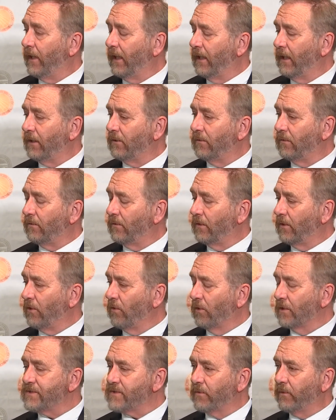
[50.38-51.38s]
and of
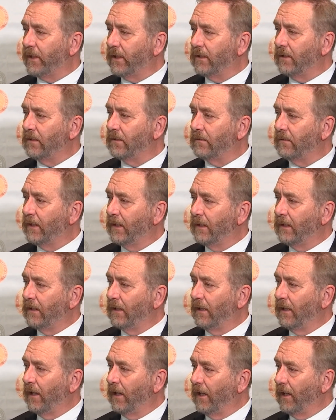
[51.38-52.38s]
course we
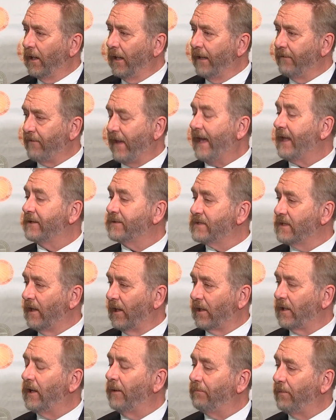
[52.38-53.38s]
uh, have had
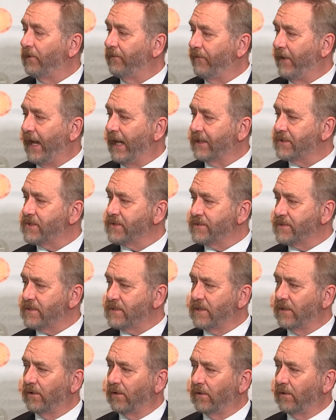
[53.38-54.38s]
a couple of
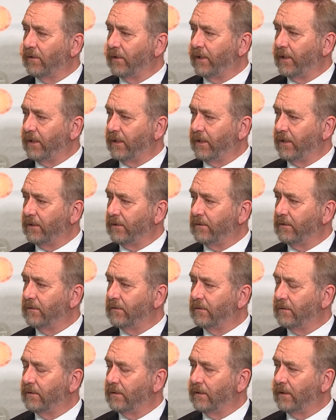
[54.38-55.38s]
actions here
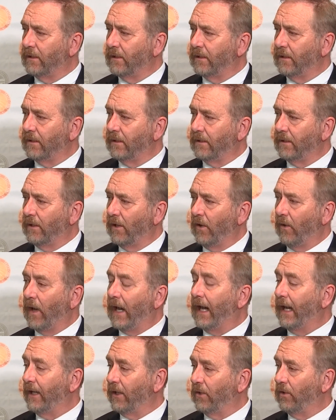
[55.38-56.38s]
in uh,
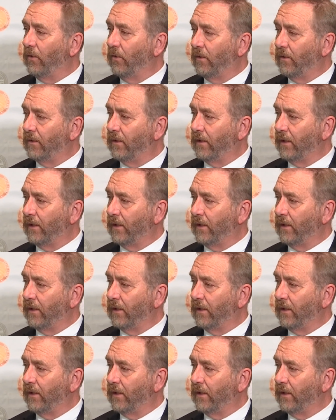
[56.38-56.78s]
Ohio,